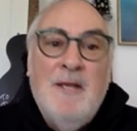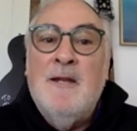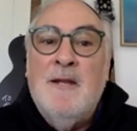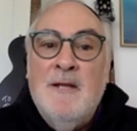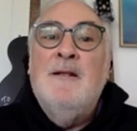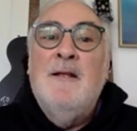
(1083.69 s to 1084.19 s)
And
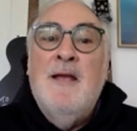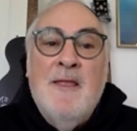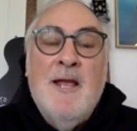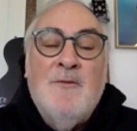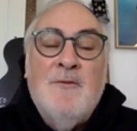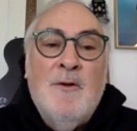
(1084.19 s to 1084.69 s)

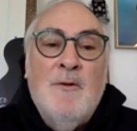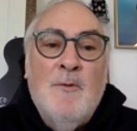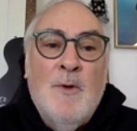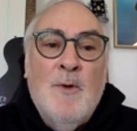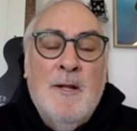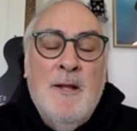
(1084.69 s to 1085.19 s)
that's what
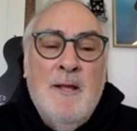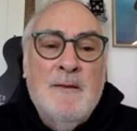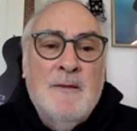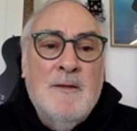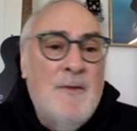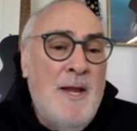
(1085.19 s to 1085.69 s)
it
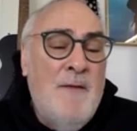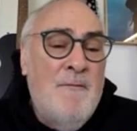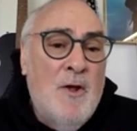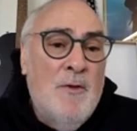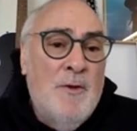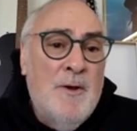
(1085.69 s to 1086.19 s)
is. So they didn't even
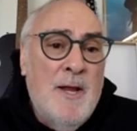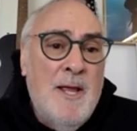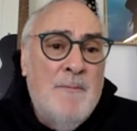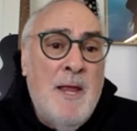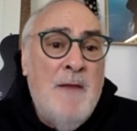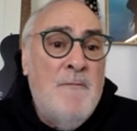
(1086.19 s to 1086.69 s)
own their
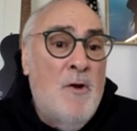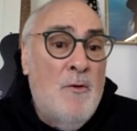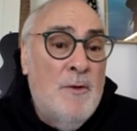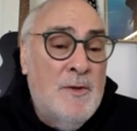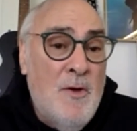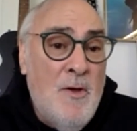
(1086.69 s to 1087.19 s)
name. They didn't even own
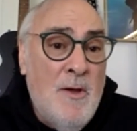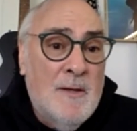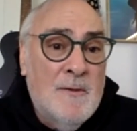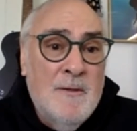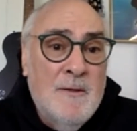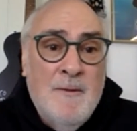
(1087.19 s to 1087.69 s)
the songs.